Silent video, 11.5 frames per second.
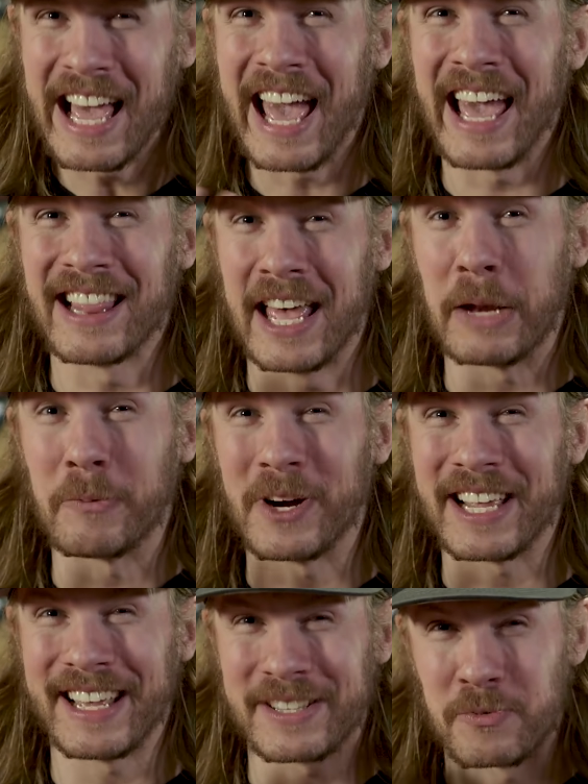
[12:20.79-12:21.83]
And then
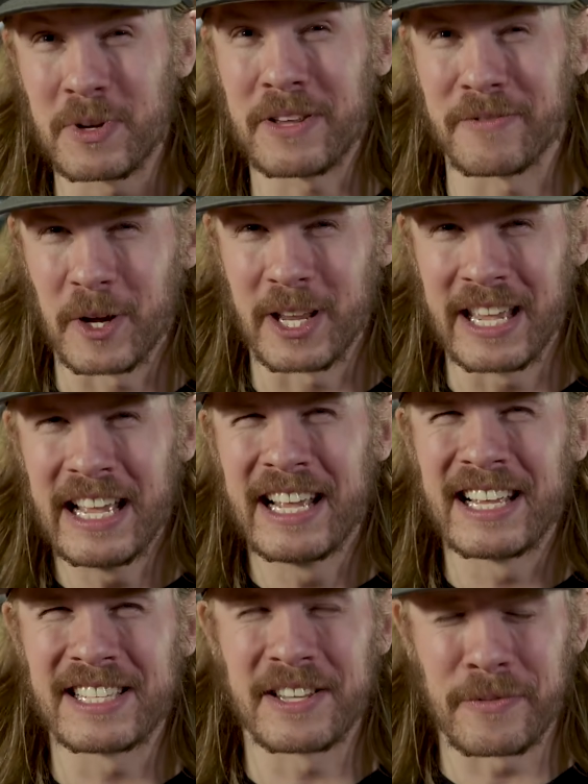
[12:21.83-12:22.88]
what gets really funny
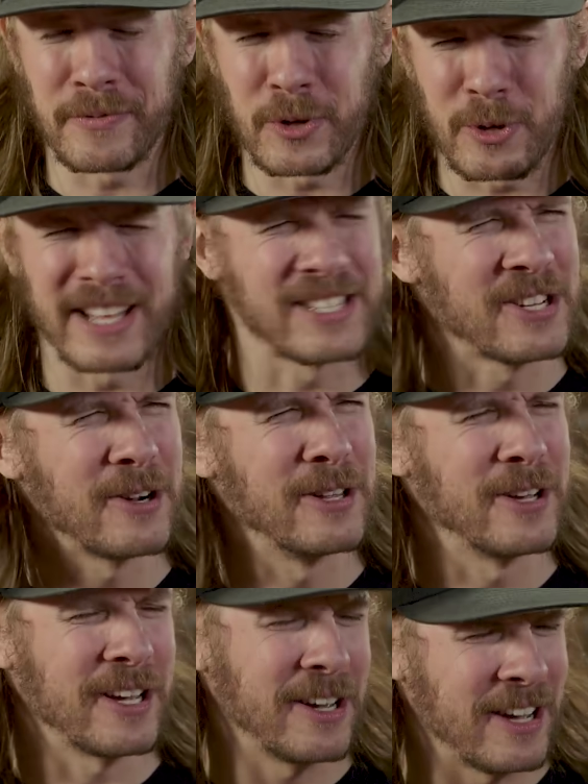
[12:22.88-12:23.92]
is if you're then starting to
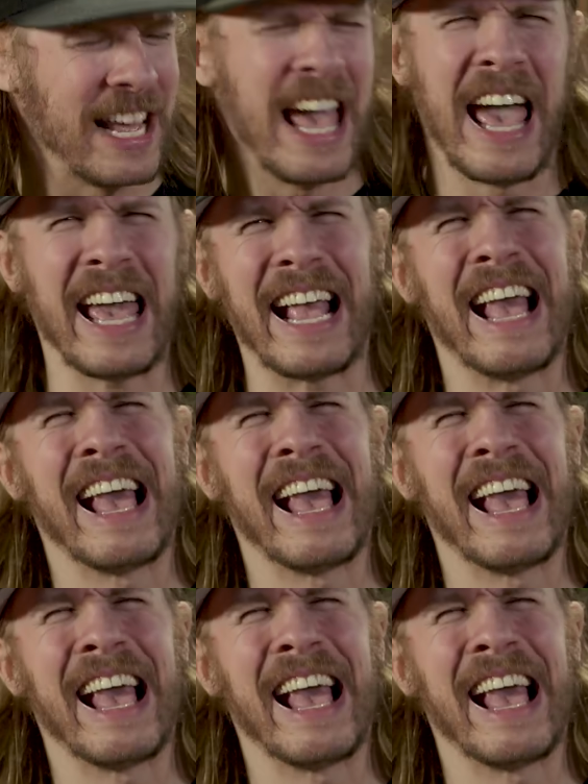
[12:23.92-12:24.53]
look and go, hey,